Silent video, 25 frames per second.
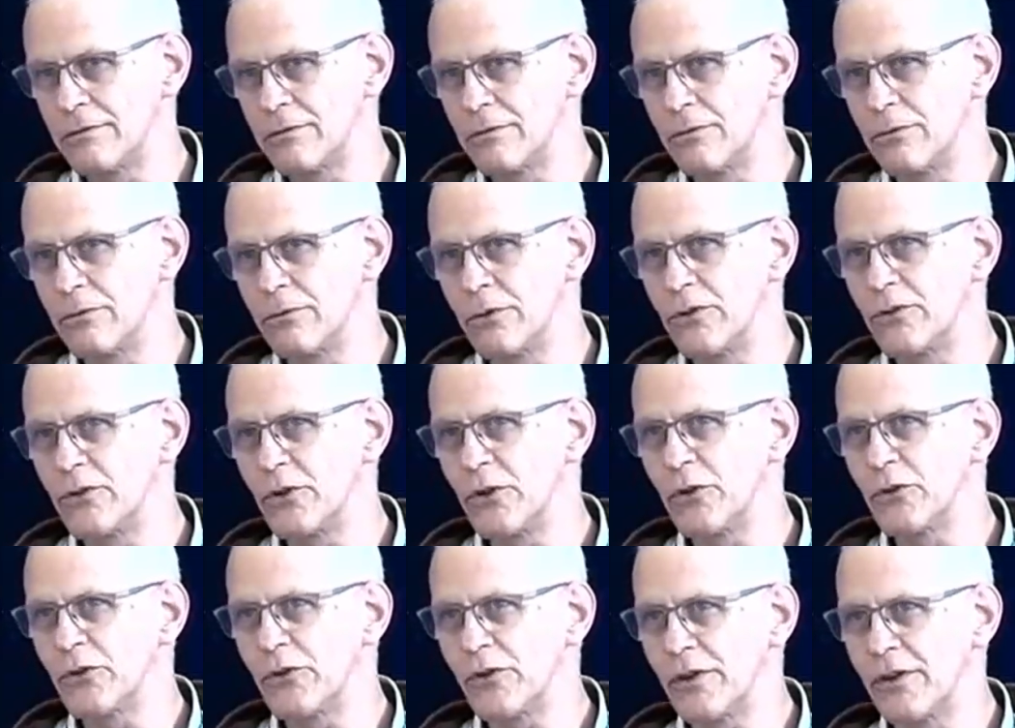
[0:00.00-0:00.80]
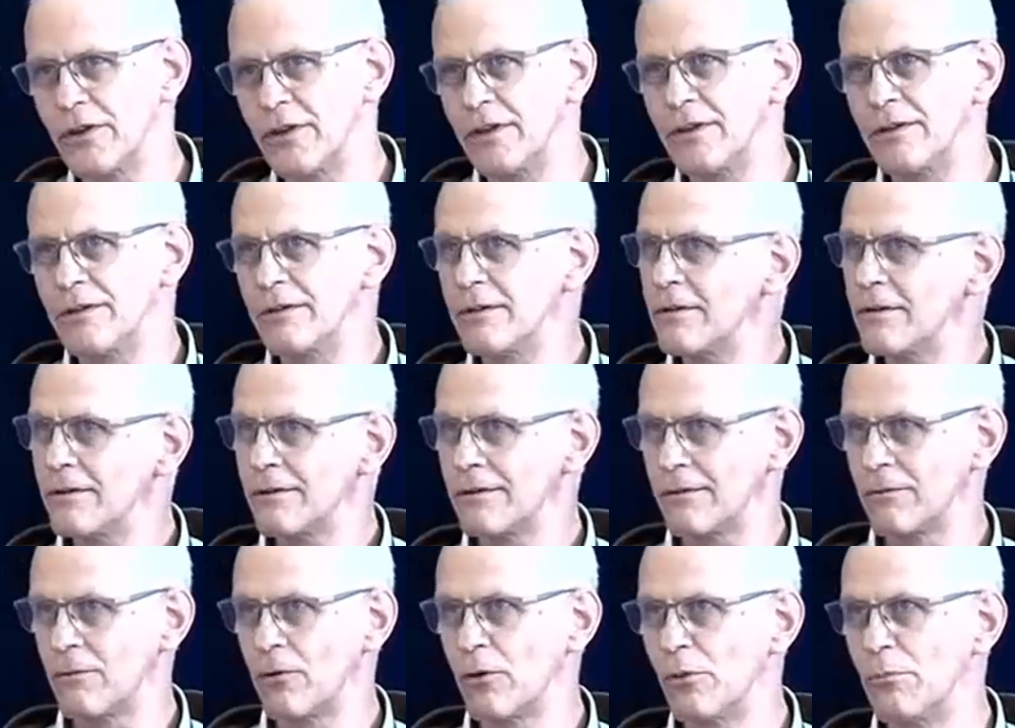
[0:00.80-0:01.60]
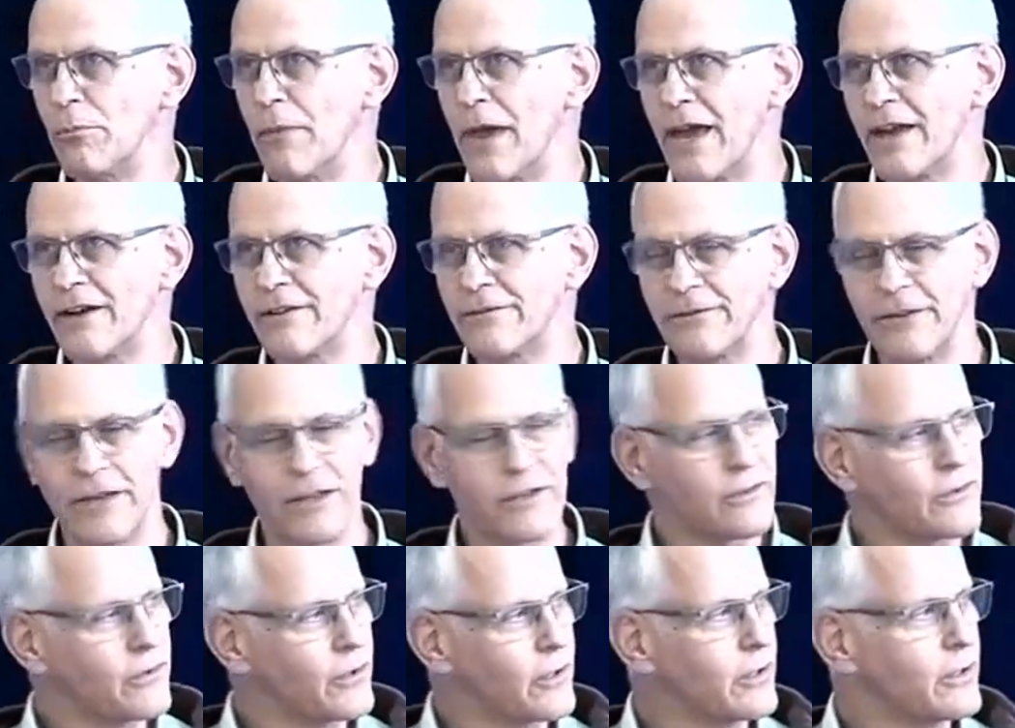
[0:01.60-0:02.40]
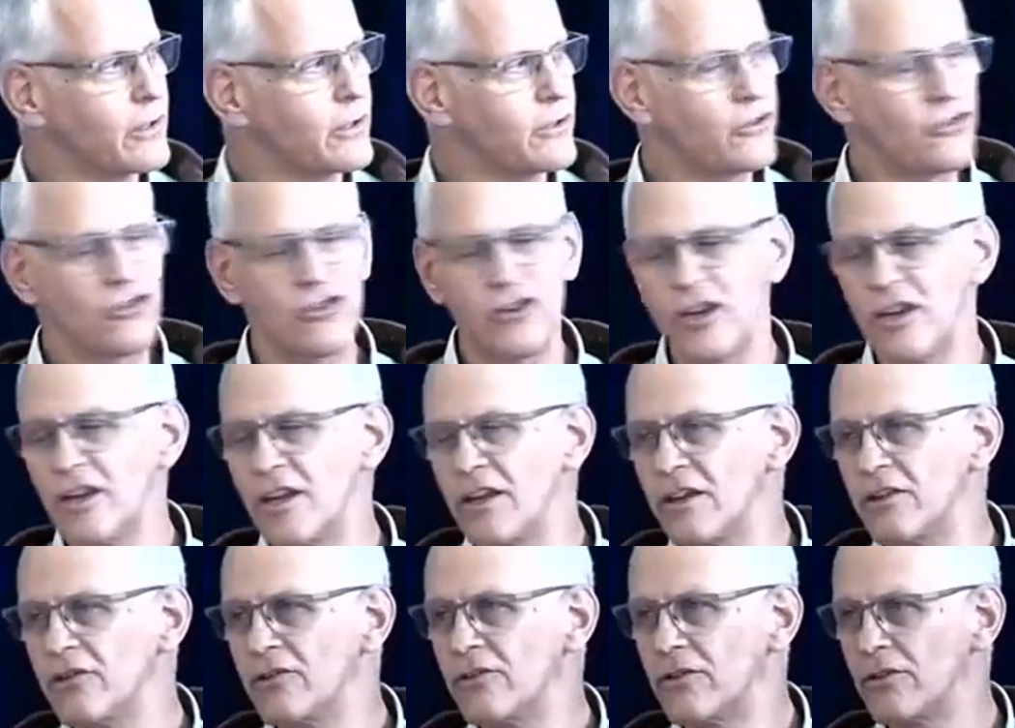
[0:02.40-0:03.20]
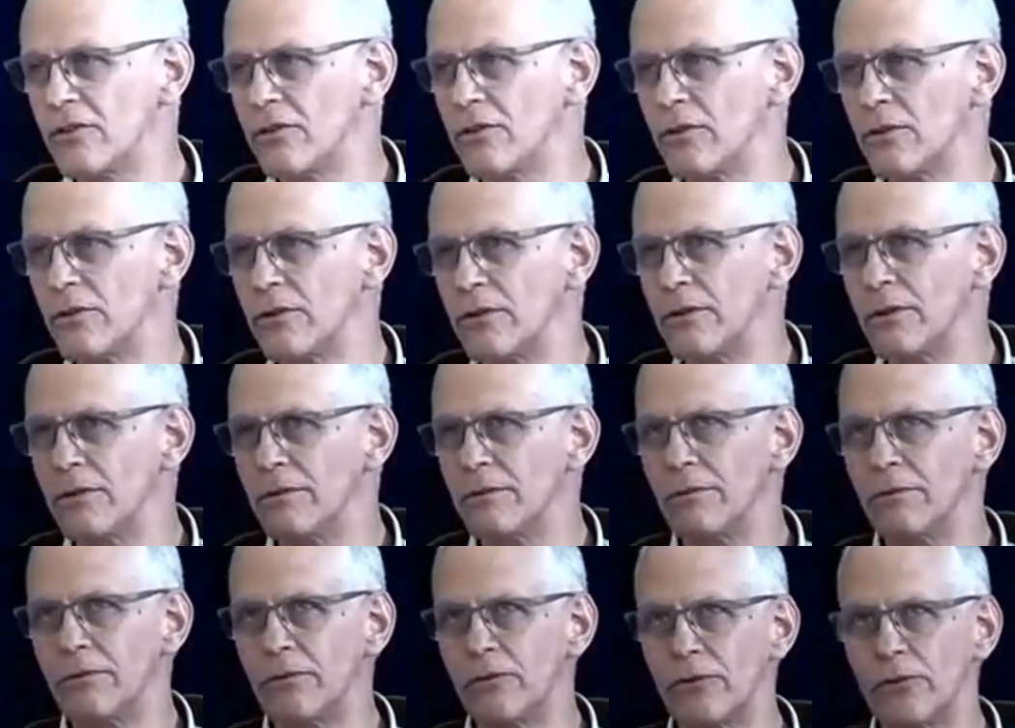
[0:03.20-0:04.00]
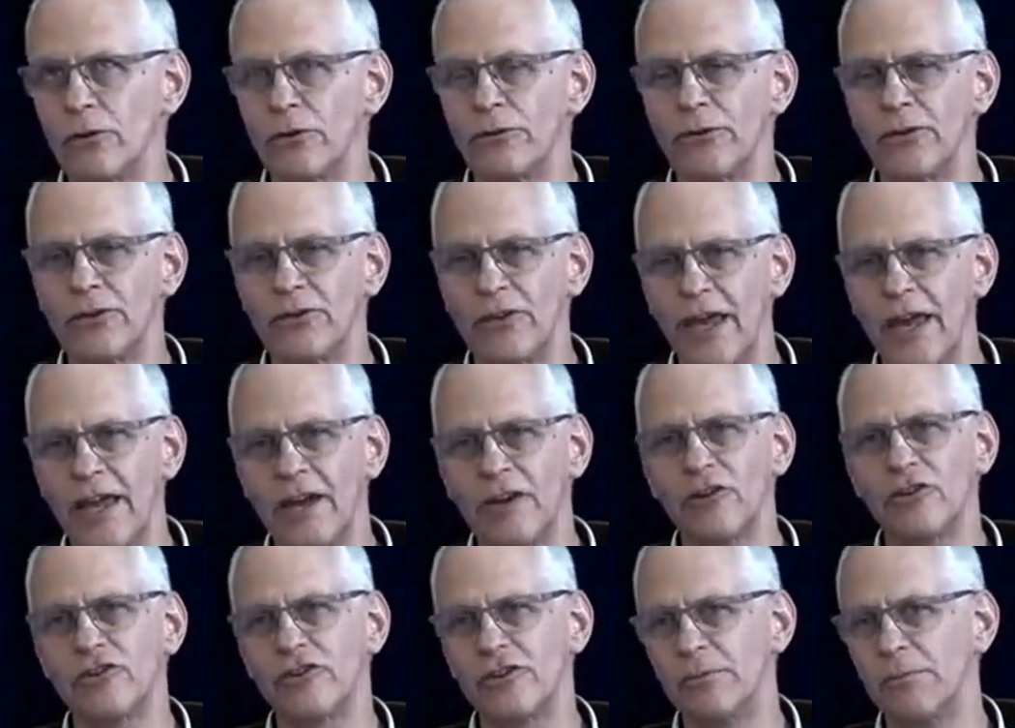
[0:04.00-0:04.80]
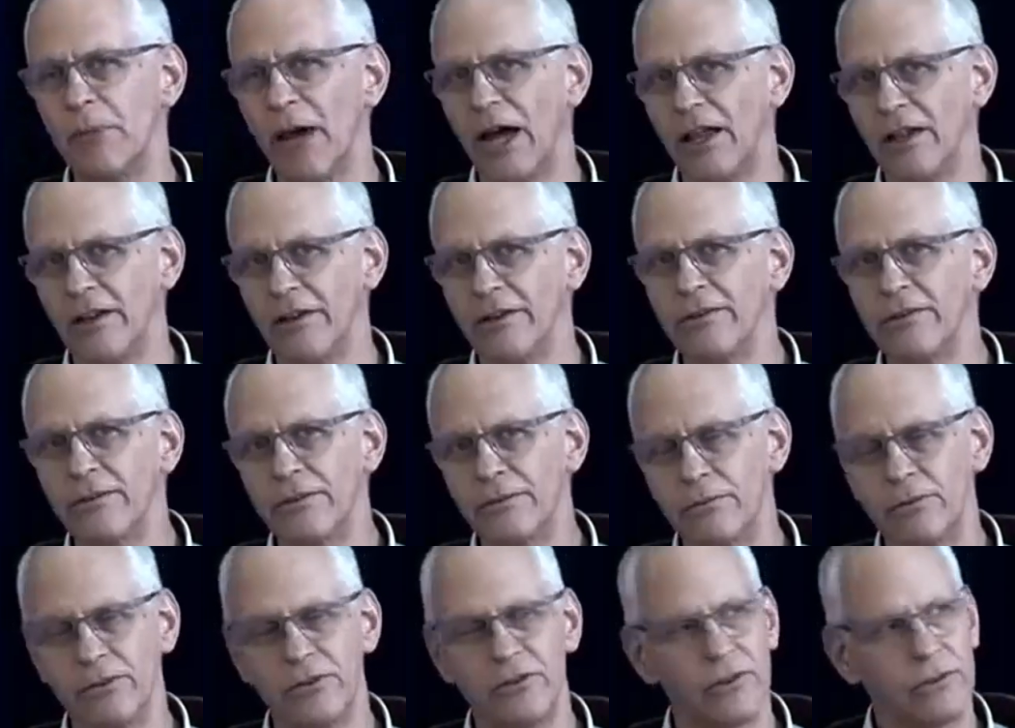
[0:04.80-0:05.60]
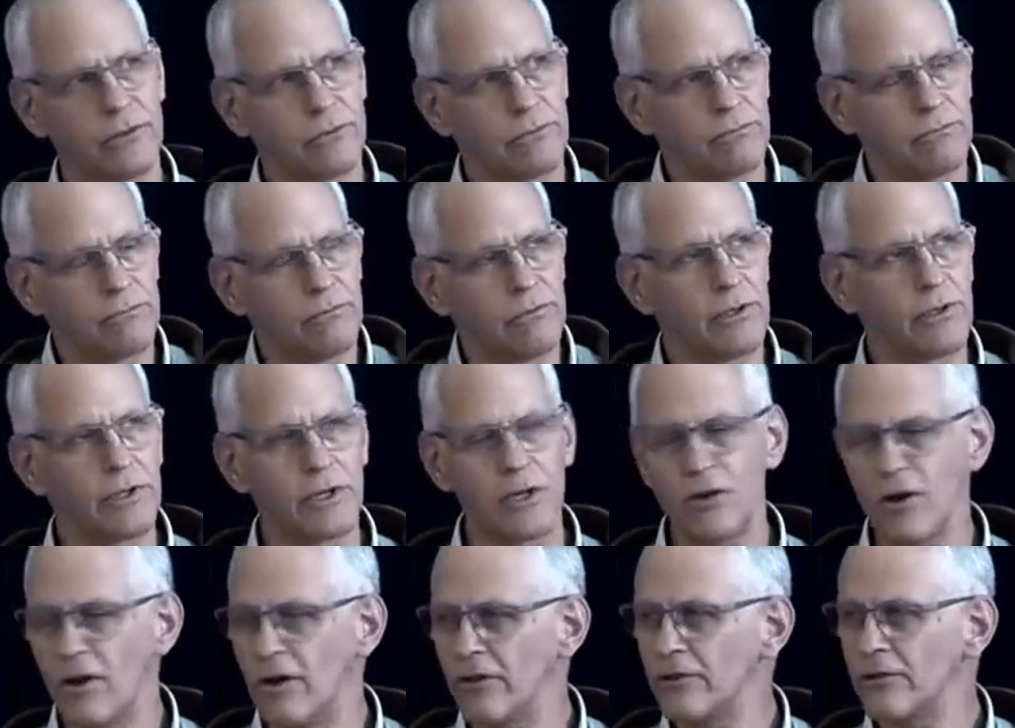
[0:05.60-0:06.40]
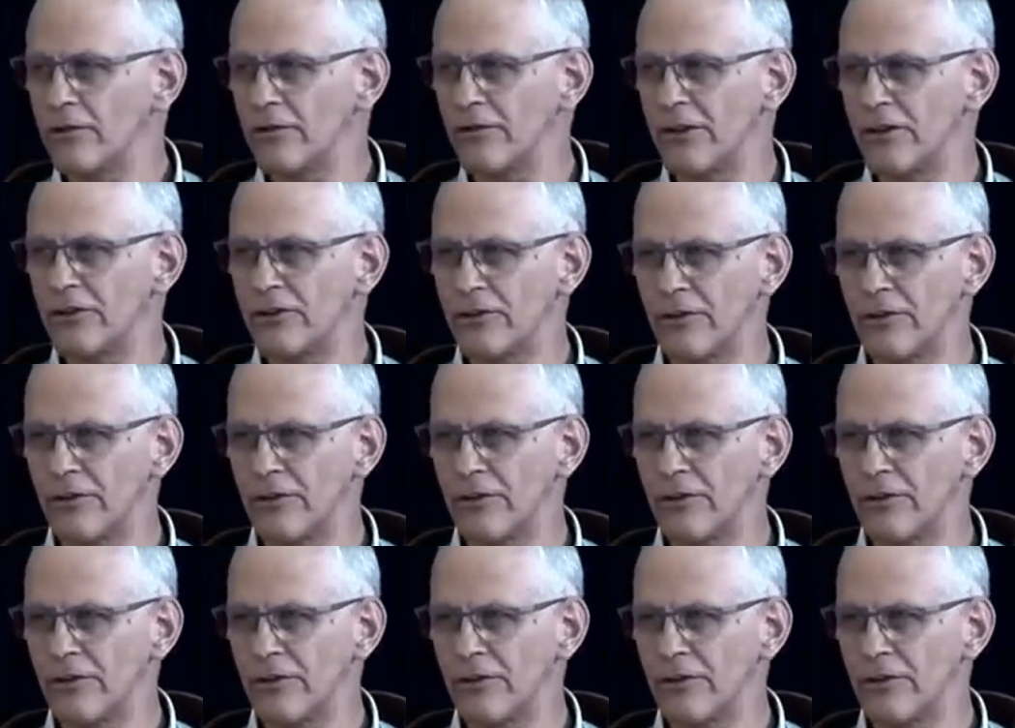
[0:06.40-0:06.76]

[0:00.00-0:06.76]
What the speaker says: results in or manifest in a change to the surface energy balance, which is really conservation